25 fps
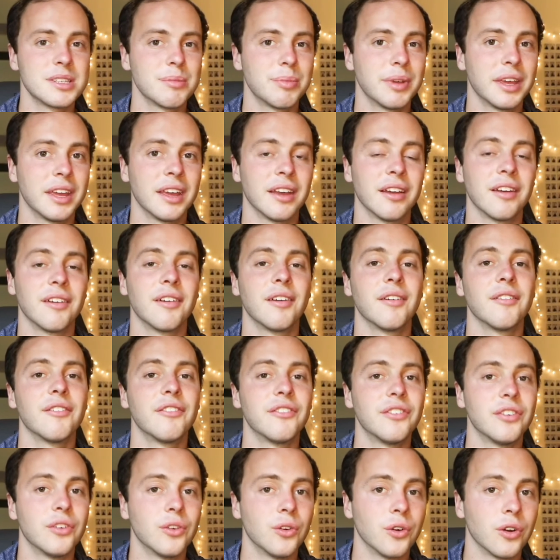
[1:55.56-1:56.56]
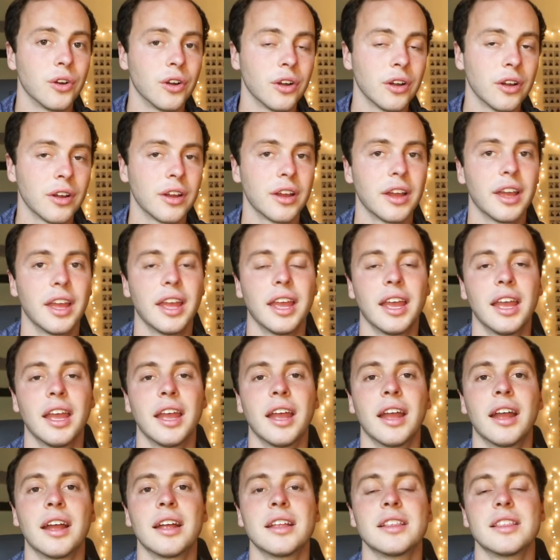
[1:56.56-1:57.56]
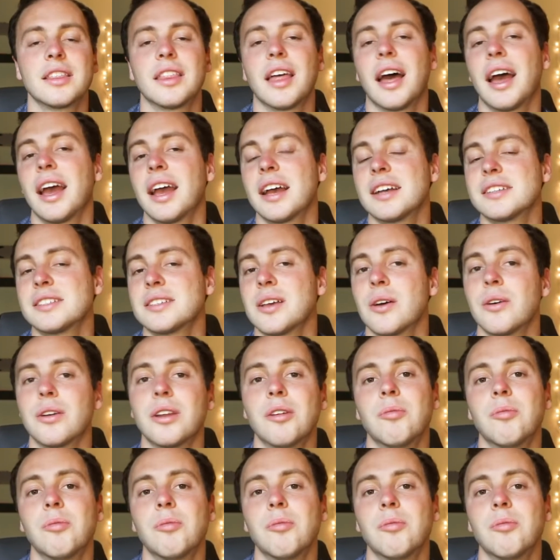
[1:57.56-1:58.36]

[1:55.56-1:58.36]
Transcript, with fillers: to be 4 and the ISO